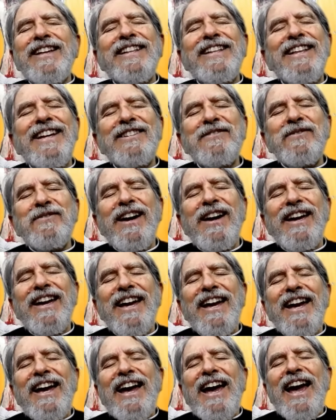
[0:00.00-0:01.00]
that's why
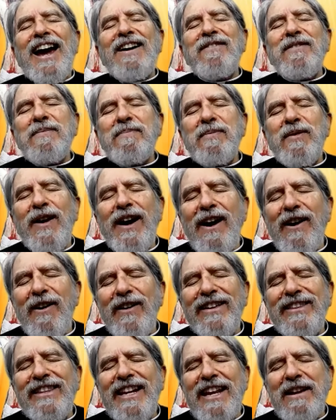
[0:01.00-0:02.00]
every prayer
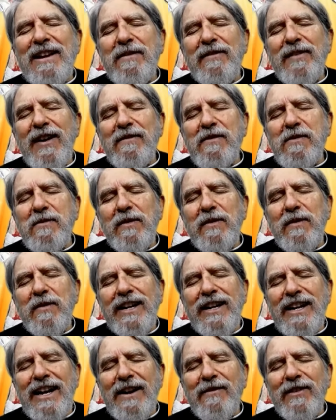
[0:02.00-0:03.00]
in the name of everyone and
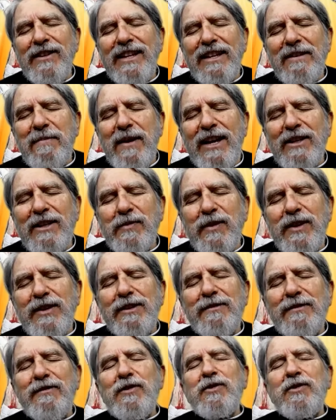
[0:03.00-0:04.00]
everything, past, present, and
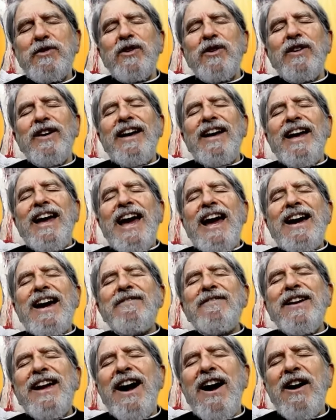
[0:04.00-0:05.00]
future, every
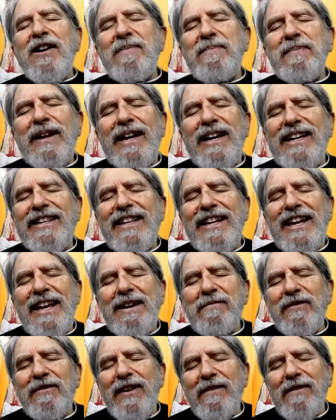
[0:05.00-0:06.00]
heartbeat in the name
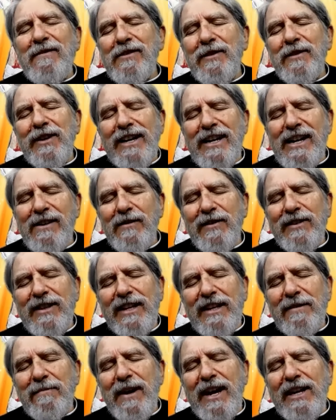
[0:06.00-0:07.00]
of everyone and everything,
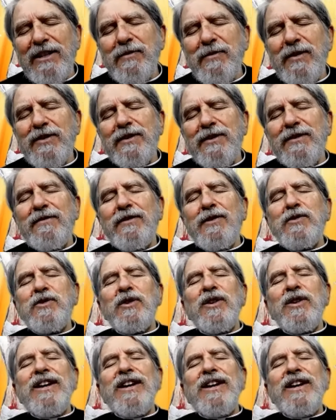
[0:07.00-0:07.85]
past, present, and future,